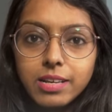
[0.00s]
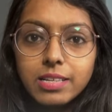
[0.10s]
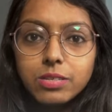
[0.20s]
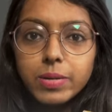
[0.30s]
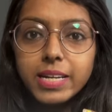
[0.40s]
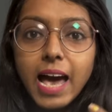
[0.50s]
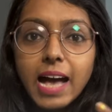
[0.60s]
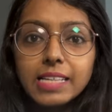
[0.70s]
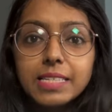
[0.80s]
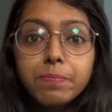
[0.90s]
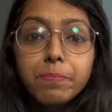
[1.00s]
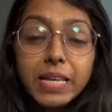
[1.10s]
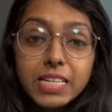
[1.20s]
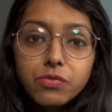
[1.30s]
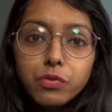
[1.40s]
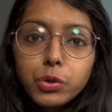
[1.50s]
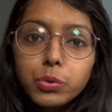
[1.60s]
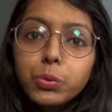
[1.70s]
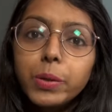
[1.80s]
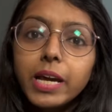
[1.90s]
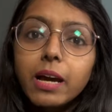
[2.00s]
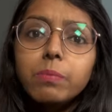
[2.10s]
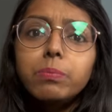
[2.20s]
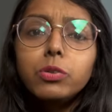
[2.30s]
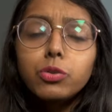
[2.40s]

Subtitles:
So it has space for you to take up